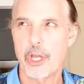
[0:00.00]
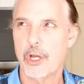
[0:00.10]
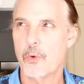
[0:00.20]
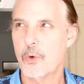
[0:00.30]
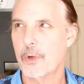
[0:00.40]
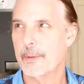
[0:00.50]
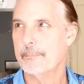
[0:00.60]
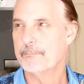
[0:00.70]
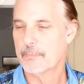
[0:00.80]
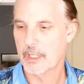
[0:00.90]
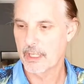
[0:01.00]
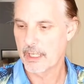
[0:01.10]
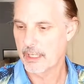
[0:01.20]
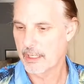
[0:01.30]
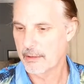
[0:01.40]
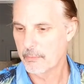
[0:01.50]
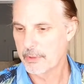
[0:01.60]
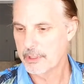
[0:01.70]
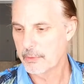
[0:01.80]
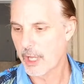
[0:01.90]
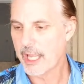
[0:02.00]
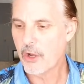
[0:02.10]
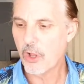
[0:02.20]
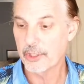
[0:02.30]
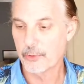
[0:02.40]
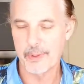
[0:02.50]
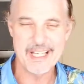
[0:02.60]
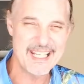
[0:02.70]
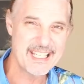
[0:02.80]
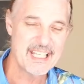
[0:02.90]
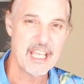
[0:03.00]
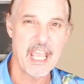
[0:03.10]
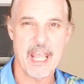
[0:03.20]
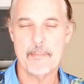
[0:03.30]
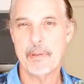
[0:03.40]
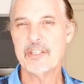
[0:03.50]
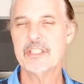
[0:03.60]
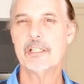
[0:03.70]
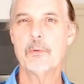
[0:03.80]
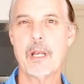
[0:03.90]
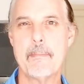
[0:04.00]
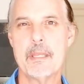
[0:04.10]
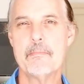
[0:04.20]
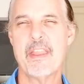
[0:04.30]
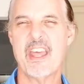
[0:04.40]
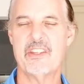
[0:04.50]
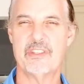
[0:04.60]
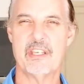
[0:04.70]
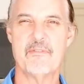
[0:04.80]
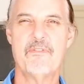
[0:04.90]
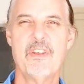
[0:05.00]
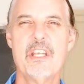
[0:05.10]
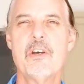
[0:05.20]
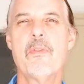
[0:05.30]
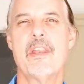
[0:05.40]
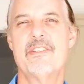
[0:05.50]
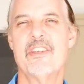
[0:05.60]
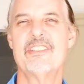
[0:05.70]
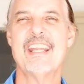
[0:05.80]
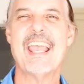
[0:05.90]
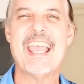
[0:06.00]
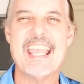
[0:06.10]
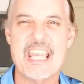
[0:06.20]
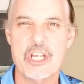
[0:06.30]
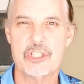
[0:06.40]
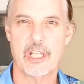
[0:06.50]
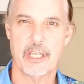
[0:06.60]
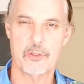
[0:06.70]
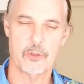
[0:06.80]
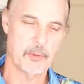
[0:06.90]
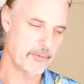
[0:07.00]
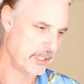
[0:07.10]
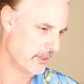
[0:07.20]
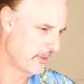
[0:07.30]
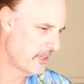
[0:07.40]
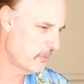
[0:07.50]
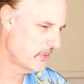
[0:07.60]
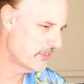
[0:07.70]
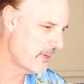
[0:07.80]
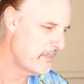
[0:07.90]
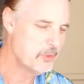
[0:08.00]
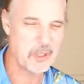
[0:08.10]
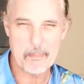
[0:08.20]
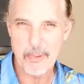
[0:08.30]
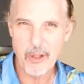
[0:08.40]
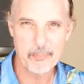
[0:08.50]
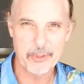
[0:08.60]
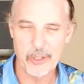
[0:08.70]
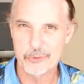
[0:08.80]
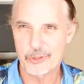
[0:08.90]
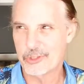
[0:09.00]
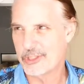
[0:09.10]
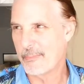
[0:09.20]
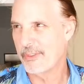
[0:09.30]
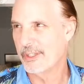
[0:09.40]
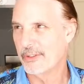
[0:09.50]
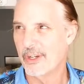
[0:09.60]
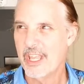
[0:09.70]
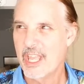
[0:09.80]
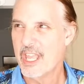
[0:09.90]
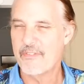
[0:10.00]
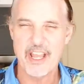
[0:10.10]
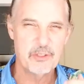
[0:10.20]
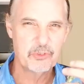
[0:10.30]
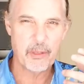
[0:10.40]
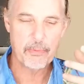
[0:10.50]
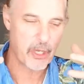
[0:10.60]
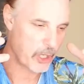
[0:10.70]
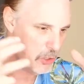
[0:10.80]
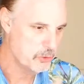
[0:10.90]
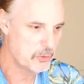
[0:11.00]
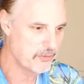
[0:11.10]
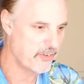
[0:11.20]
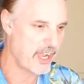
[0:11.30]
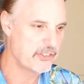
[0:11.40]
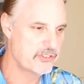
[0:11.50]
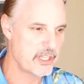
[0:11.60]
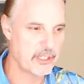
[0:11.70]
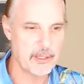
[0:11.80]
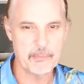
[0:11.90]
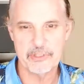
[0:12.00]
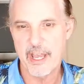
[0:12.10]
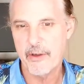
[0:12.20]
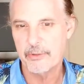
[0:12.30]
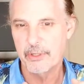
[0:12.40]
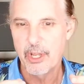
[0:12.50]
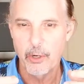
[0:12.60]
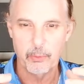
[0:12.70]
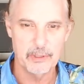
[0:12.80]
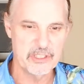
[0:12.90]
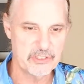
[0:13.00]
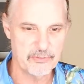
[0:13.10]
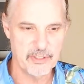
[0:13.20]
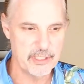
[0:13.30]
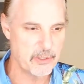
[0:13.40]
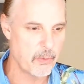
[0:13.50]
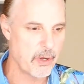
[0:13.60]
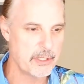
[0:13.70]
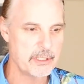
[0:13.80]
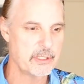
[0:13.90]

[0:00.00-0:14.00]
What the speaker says: I call it greening. And basically what I mean by that is a video that doesn't age like a normal video. In other words, if I'm doing pulp culture something, or if I do something on a new device that comes out, or release a video on,